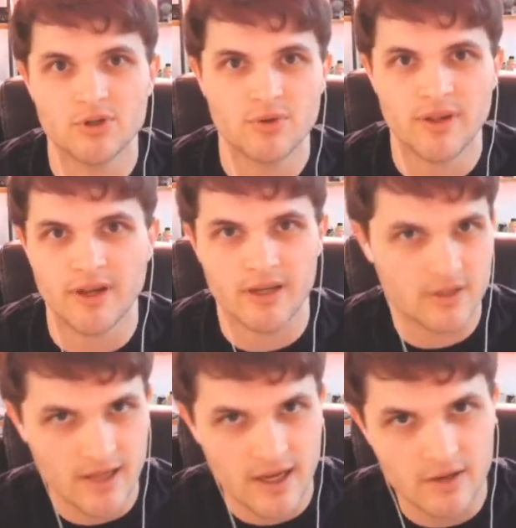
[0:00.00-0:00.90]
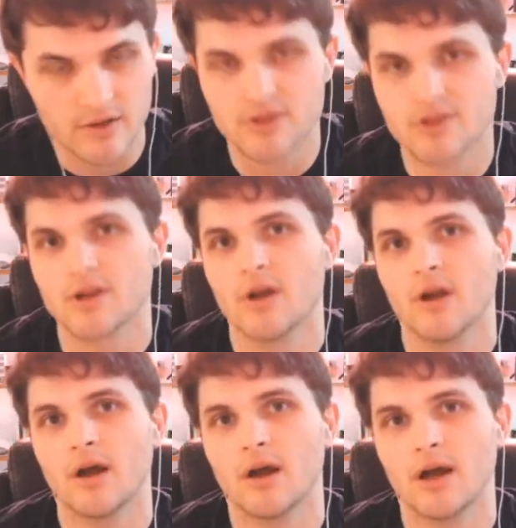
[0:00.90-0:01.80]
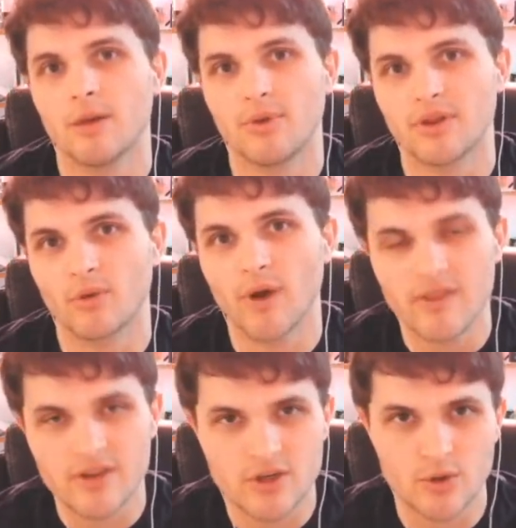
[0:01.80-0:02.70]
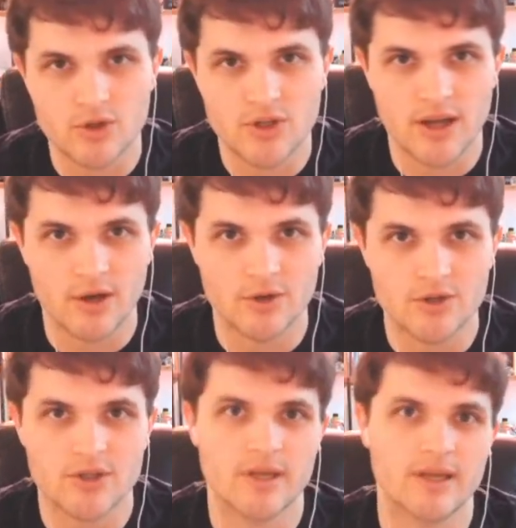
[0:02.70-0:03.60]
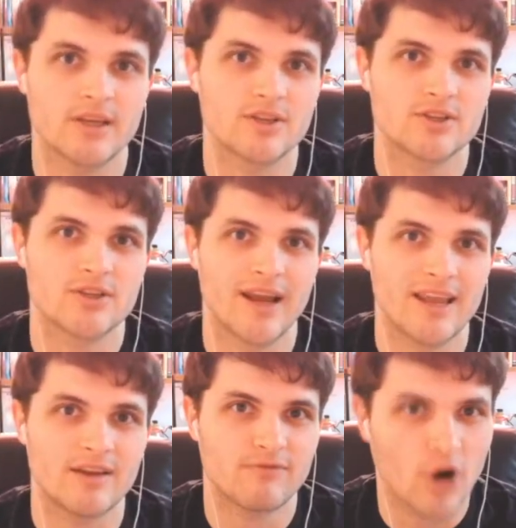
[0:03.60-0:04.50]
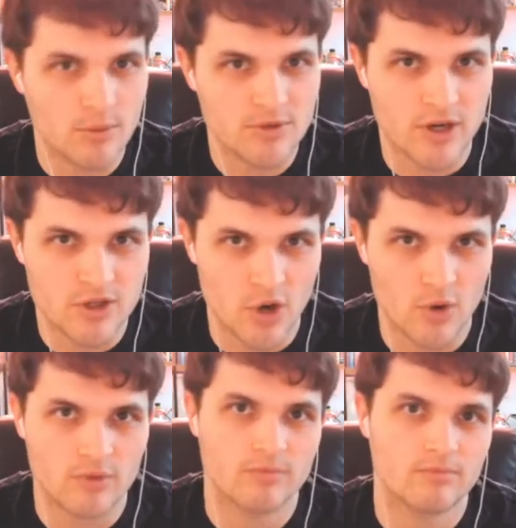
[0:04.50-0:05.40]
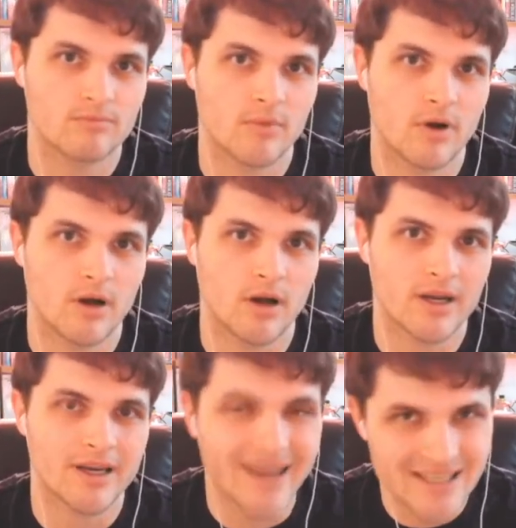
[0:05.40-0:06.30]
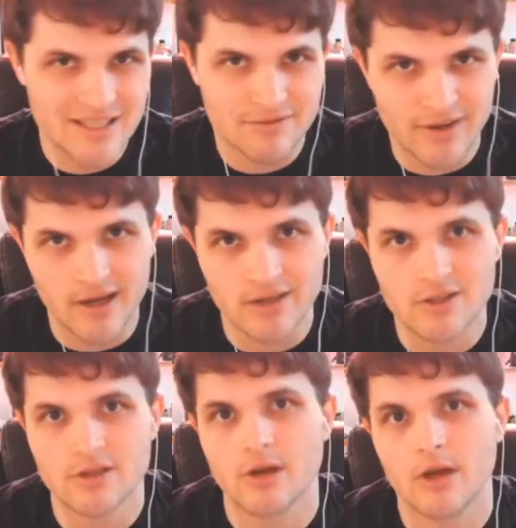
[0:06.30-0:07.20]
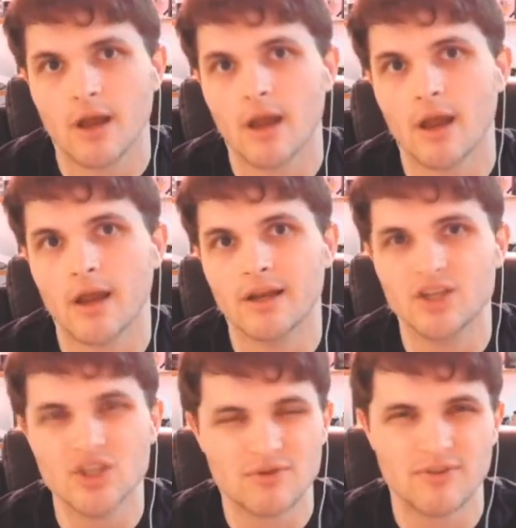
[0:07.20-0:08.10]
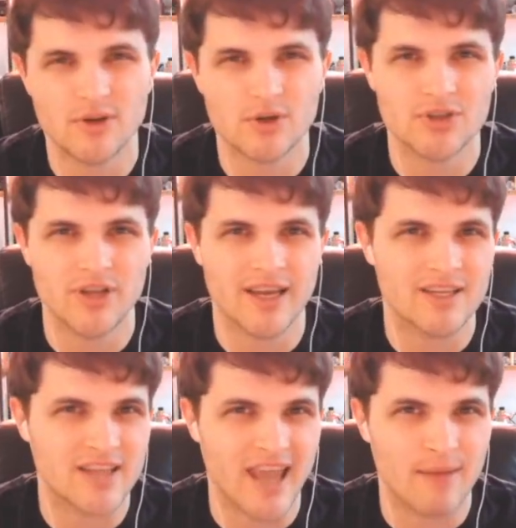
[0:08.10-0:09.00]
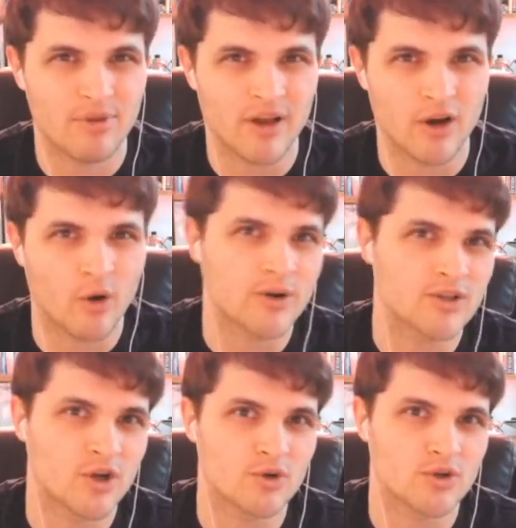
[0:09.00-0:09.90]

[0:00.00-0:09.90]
with like a Daedalus. But the way this hero scales is that he farms on his own, connects to fights, and it just feels like his game plan always goes